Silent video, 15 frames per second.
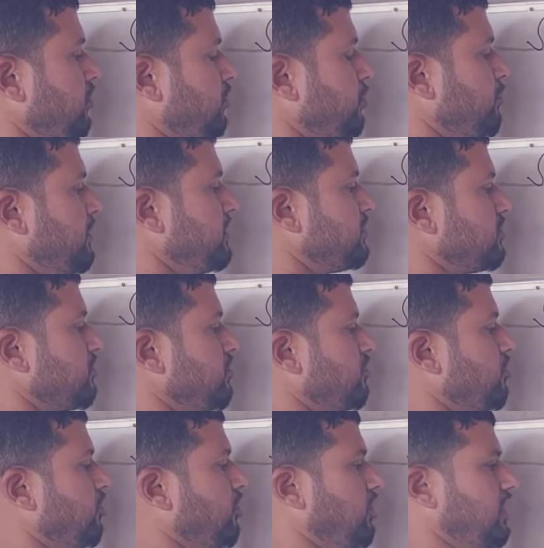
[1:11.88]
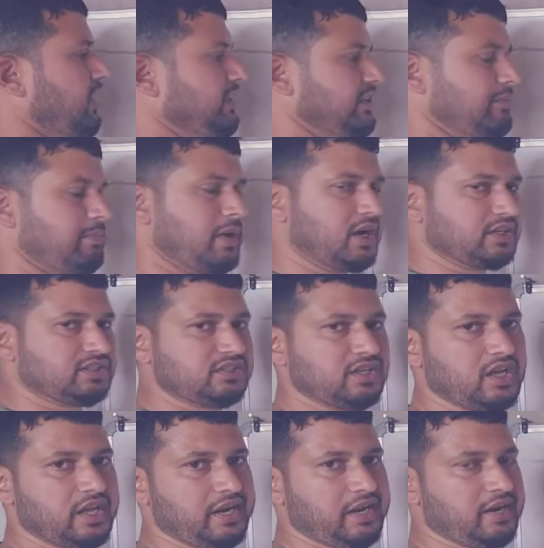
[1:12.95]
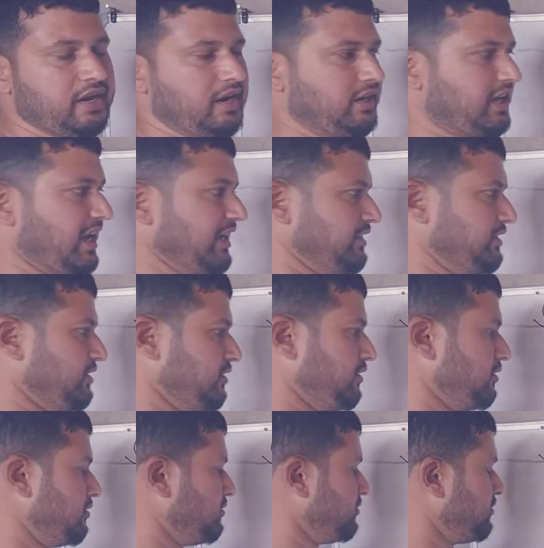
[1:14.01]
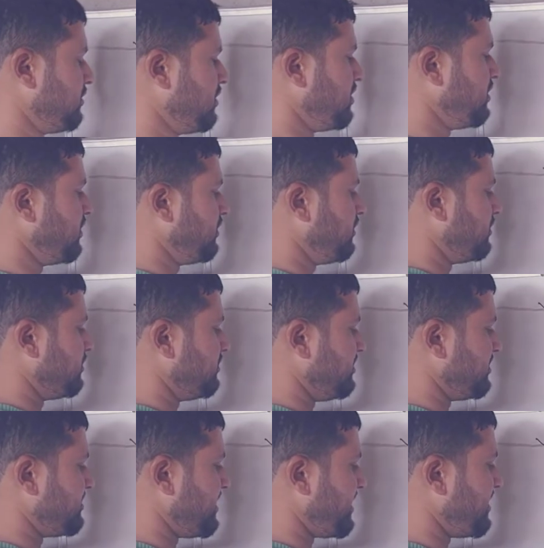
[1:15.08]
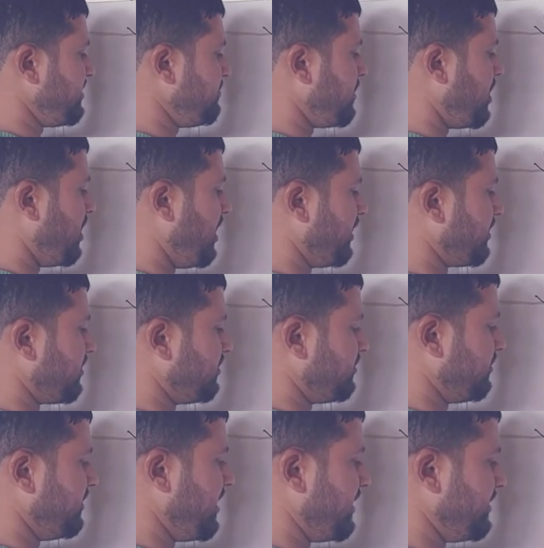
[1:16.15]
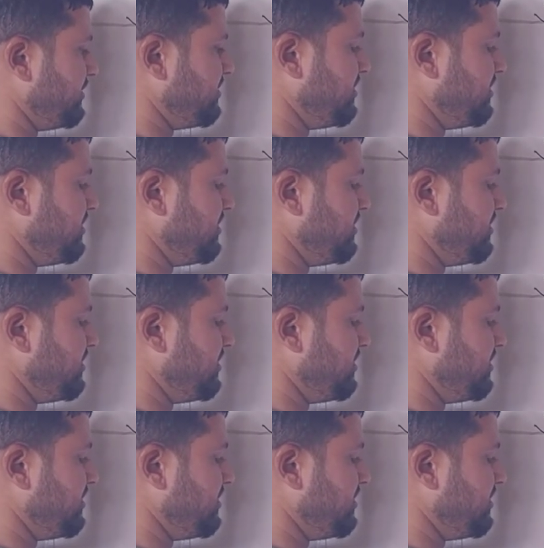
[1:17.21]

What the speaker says: to which all other parts are attached. The second part, that is